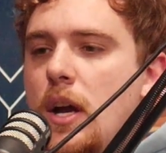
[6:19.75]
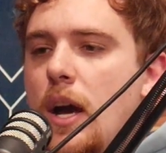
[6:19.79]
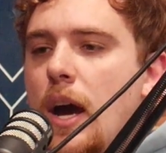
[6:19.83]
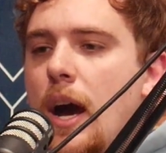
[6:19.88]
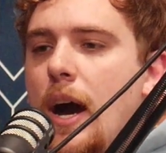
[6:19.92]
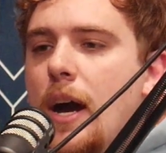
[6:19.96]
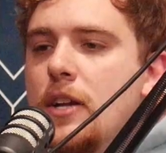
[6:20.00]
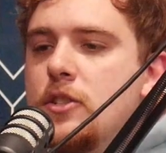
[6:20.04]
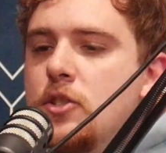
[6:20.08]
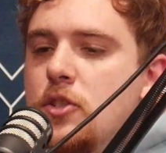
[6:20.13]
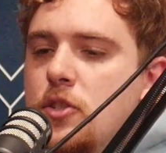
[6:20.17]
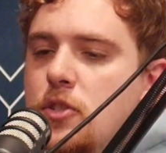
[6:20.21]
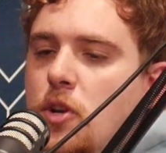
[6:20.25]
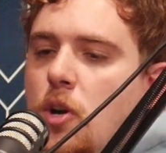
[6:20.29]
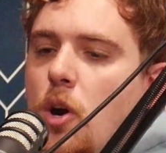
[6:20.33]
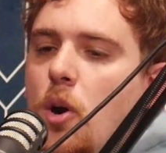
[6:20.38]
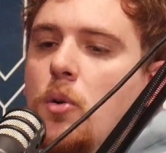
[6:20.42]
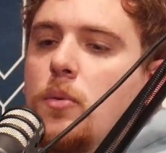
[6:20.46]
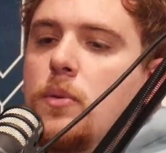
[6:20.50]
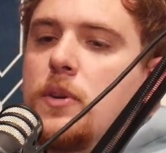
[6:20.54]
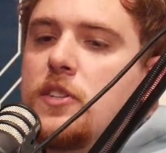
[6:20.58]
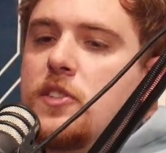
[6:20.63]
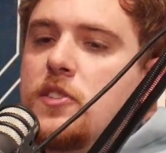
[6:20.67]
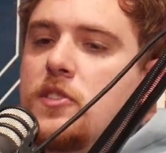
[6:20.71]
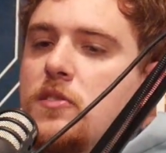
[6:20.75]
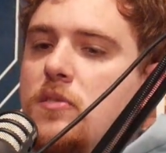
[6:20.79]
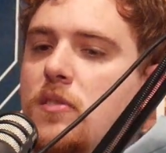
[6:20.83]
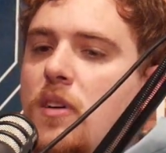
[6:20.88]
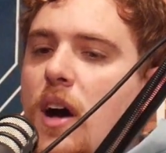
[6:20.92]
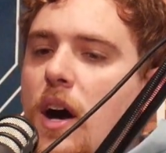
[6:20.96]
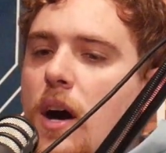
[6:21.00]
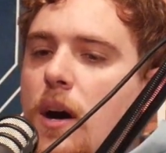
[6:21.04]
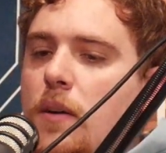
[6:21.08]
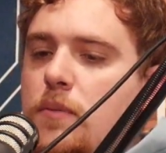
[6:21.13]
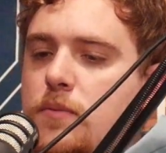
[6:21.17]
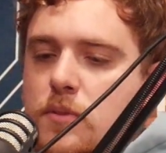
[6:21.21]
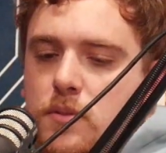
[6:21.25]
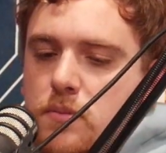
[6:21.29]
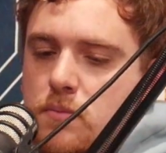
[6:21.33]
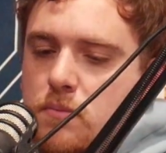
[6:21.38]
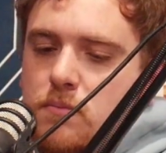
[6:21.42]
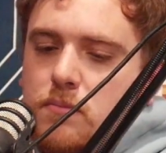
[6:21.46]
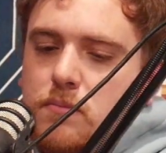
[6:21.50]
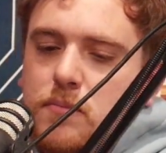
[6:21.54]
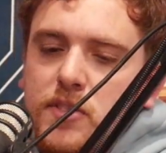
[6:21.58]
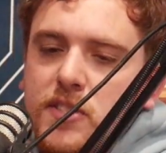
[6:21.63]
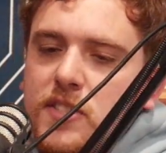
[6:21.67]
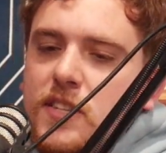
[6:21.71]
I just always loved
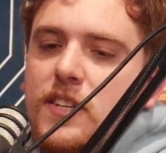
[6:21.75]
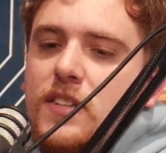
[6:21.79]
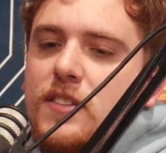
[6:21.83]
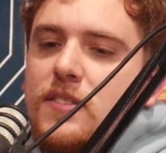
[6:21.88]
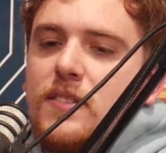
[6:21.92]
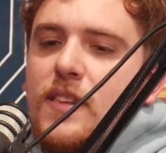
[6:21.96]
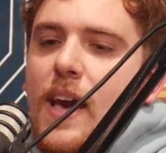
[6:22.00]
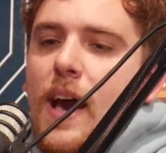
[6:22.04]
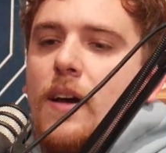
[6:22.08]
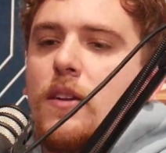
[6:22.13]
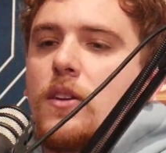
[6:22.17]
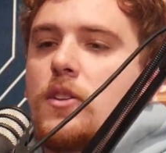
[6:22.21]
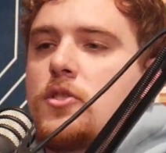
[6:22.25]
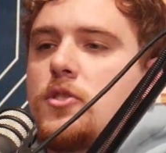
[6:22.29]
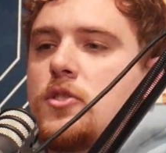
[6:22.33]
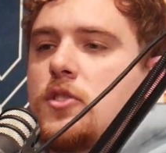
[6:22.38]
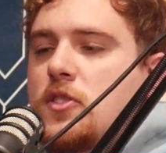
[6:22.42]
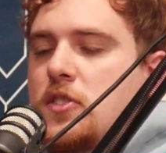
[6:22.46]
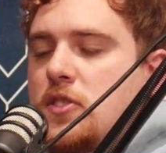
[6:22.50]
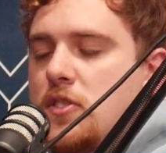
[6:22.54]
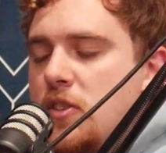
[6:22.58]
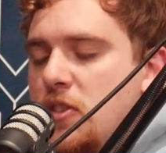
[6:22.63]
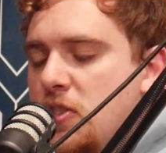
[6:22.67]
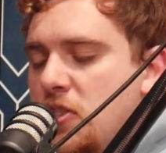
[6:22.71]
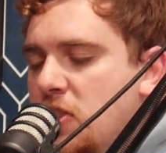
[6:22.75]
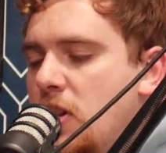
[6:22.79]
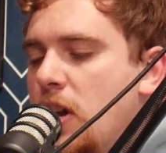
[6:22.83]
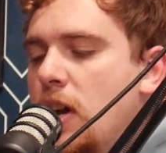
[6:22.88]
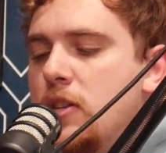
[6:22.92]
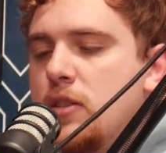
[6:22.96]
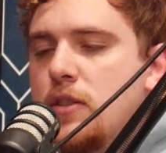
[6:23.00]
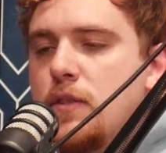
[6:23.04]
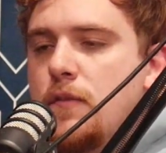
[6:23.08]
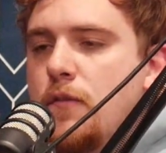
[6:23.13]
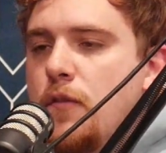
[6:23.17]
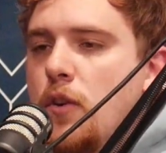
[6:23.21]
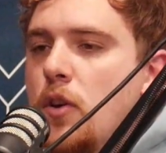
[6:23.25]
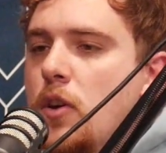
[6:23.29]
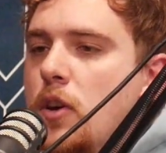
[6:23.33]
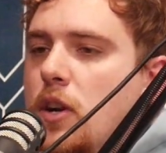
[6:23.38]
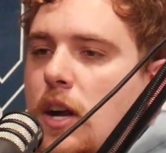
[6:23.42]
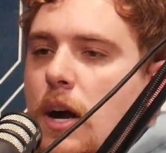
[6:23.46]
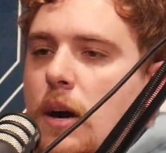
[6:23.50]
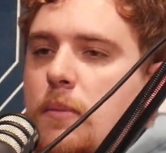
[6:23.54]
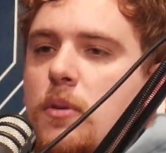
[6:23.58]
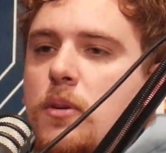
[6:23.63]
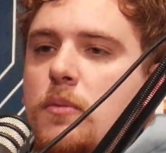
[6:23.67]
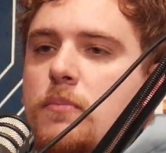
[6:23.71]
sitting down and just discussing for a
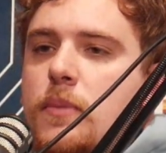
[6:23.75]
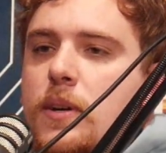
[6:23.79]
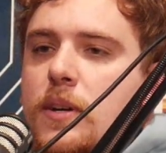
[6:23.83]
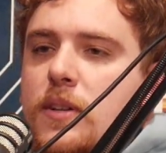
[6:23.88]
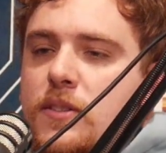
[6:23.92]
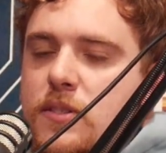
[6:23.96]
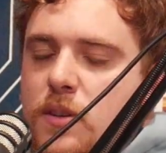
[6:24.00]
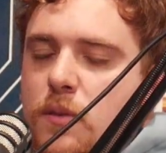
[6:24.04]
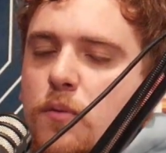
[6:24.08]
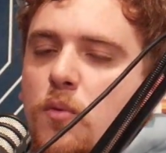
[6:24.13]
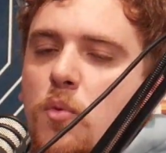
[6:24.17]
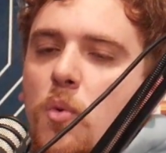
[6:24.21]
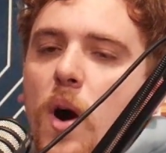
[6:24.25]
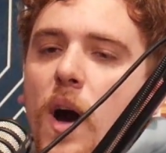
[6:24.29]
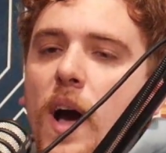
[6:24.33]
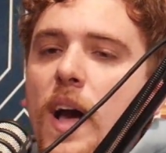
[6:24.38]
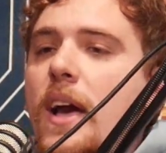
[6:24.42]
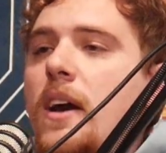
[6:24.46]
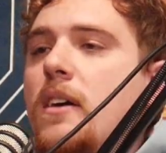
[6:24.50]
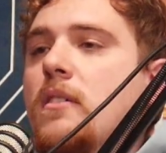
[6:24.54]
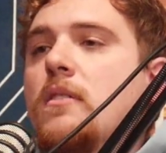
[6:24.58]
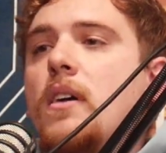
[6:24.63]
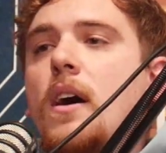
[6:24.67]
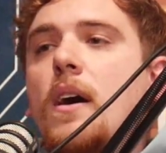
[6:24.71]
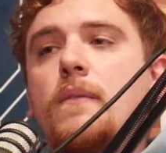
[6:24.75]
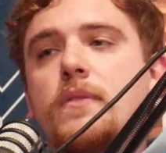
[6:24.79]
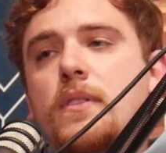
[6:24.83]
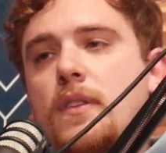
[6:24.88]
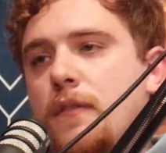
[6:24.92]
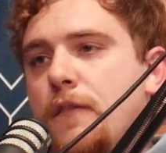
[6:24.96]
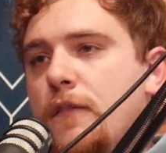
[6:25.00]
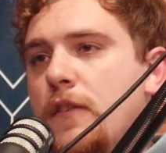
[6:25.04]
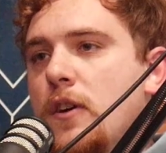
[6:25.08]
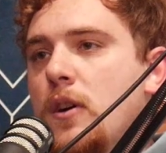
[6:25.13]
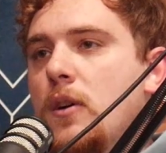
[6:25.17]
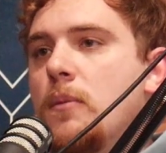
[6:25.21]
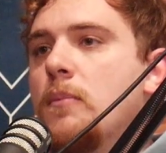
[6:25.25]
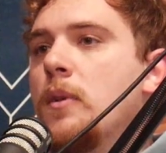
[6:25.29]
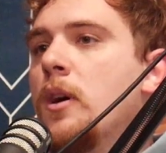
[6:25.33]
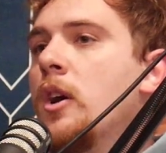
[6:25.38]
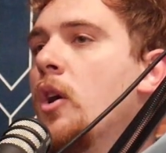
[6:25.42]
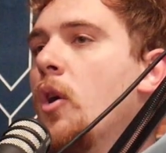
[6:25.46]
couple of minutes of why I loved the film